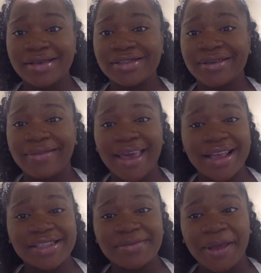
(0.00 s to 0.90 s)
So
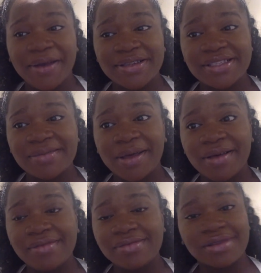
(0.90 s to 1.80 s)
that's Mary
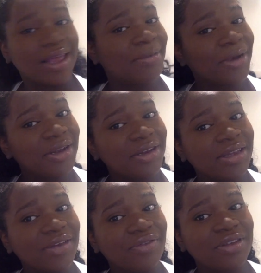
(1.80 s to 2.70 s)
Simone's labor and
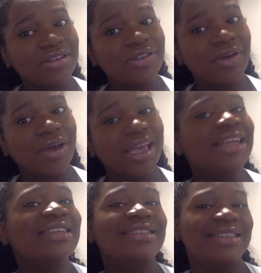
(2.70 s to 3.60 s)
delivery story.
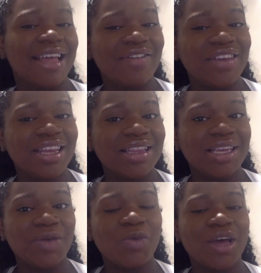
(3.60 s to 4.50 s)
It is
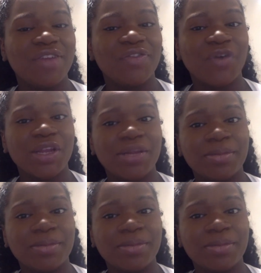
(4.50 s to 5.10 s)
definitely one for the